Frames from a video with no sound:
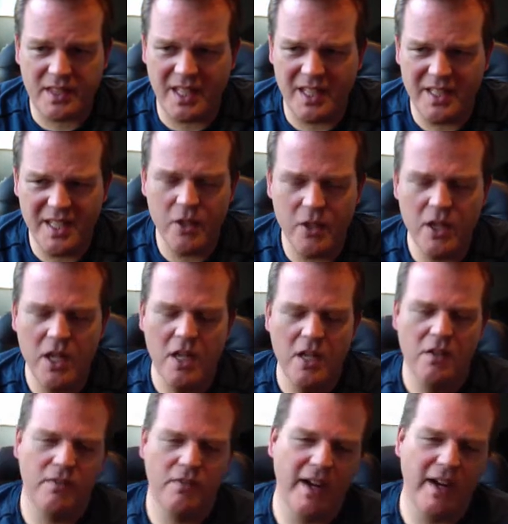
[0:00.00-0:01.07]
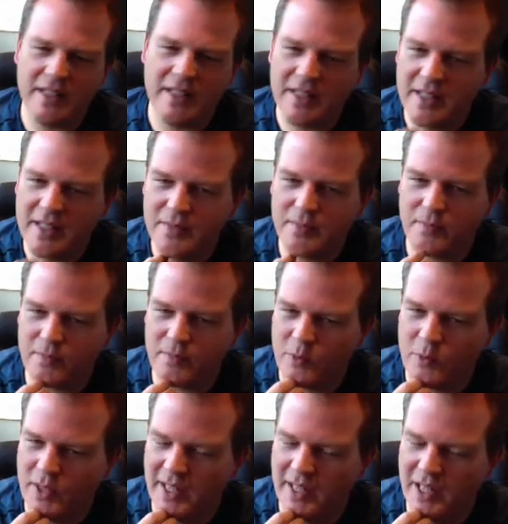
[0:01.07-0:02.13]
Now, finally,
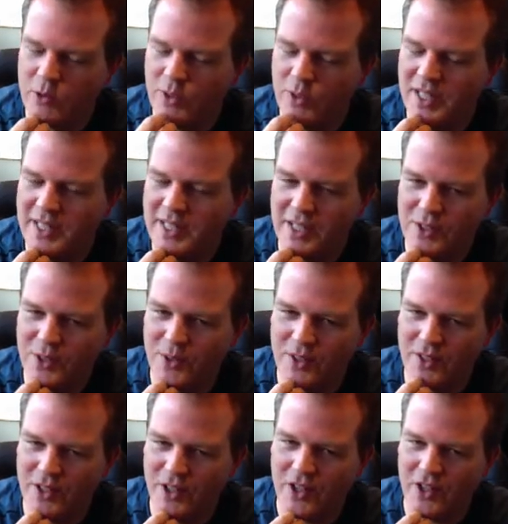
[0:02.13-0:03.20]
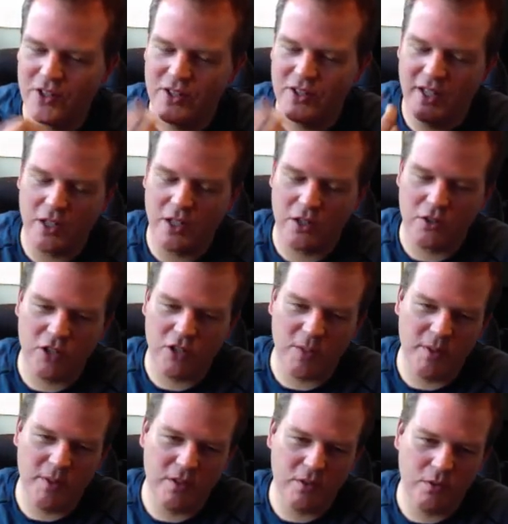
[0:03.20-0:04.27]
we kind of really get to it here, and
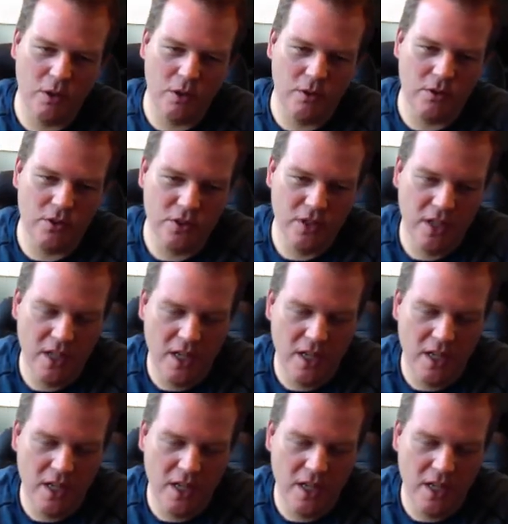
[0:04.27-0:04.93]
Krugman quotes